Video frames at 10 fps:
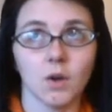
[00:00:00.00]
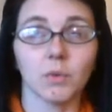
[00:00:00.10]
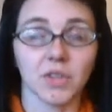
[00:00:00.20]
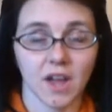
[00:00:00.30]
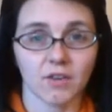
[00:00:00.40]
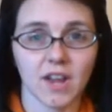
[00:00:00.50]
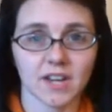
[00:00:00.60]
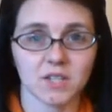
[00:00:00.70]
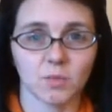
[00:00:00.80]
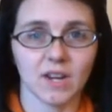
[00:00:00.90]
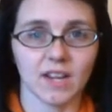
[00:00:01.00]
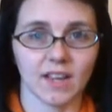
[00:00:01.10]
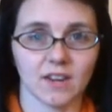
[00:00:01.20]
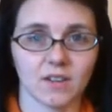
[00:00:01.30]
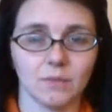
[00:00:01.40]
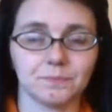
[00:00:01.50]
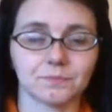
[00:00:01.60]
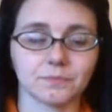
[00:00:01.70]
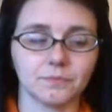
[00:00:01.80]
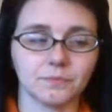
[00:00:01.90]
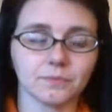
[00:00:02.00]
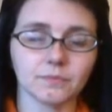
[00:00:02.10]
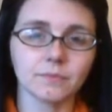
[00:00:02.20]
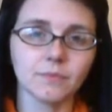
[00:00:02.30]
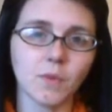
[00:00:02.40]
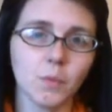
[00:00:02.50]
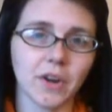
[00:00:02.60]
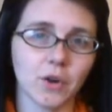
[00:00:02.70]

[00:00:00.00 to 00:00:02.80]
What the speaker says: now next weekend when